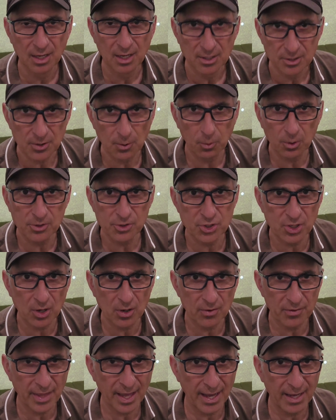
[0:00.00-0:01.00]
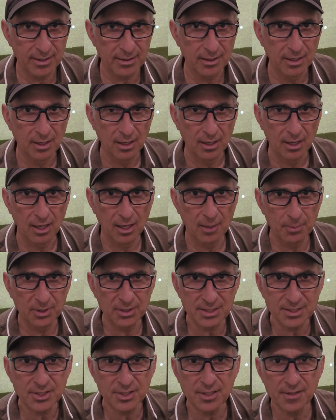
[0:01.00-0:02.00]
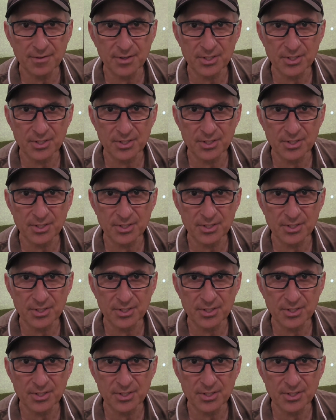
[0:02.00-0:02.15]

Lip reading: So we'll show that, but listen to the